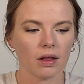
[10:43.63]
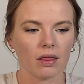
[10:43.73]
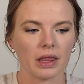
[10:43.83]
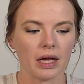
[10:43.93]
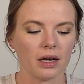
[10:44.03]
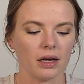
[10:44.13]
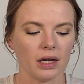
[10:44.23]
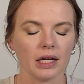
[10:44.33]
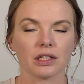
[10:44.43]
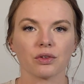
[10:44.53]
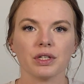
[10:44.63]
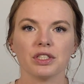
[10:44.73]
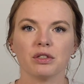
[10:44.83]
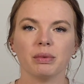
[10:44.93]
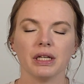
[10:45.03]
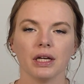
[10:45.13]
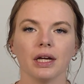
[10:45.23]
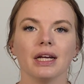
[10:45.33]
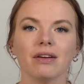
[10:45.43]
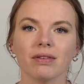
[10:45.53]
then it's going to
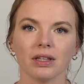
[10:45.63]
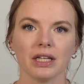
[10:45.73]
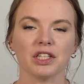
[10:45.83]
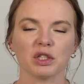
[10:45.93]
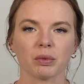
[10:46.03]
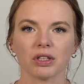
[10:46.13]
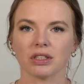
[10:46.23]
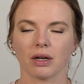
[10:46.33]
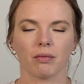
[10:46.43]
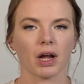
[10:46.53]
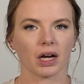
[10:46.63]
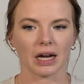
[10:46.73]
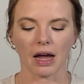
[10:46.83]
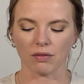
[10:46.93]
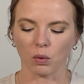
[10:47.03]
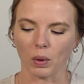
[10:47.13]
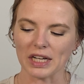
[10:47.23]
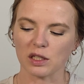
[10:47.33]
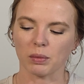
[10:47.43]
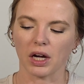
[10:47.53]
be evenly dispersed and I'm not going to have a
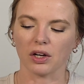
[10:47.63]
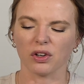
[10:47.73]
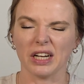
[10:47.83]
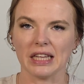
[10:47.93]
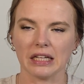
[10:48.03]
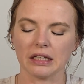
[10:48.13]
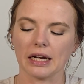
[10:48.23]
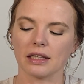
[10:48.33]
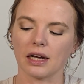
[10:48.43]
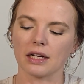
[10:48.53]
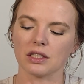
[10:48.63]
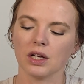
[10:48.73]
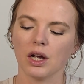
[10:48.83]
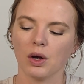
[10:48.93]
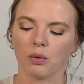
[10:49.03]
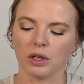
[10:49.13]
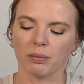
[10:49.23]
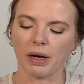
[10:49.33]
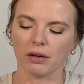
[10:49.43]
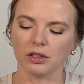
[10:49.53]
white spot or anything like that where
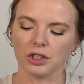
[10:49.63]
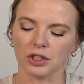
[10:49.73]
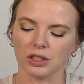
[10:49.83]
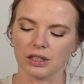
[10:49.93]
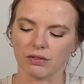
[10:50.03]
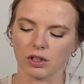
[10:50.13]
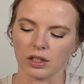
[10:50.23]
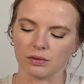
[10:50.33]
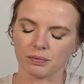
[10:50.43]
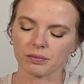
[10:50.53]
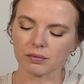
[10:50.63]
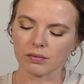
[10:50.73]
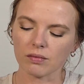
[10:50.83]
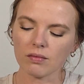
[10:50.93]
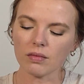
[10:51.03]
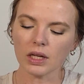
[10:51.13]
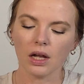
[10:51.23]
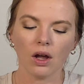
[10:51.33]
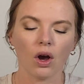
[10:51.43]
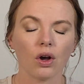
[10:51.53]
the powder shouldn't have gone.
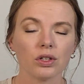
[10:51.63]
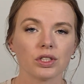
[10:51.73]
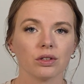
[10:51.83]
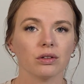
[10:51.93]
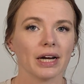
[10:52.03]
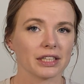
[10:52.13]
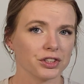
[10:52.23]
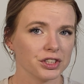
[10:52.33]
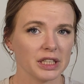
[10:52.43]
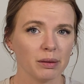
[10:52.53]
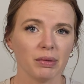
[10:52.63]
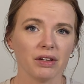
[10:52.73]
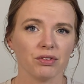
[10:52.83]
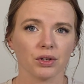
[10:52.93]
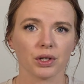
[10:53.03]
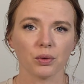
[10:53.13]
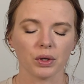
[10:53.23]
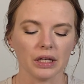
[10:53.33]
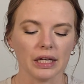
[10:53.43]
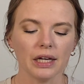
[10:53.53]
Also, extra tip, if you are
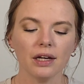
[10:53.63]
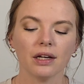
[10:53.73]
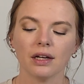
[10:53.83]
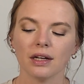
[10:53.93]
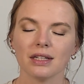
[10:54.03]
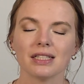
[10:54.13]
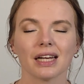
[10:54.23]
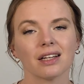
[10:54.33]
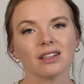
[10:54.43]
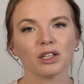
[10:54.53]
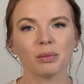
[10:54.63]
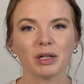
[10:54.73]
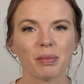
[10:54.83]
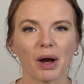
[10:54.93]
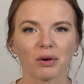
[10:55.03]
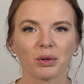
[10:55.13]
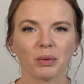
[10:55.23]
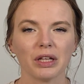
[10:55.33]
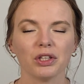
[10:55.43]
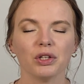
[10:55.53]
oily, take a little bit of powder
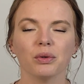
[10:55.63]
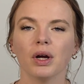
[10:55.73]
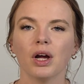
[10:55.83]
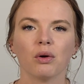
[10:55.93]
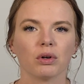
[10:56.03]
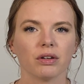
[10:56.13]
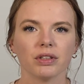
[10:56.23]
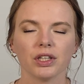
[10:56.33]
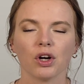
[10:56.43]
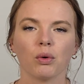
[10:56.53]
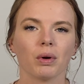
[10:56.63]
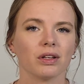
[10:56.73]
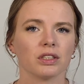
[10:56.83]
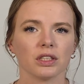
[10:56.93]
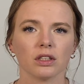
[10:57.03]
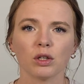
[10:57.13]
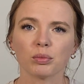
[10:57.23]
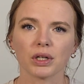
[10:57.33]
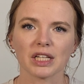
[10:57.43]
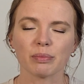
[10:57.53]
with you wherever you go, whether it's a little
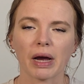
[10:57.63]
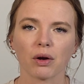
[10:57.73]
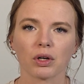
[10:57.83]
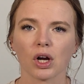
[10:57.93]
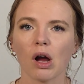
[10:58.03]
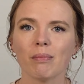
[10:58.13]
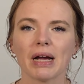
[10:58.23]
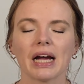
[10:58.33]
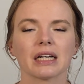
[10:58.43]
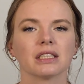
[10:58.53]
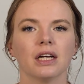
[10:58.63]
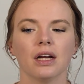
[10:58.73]
pressed powder compact,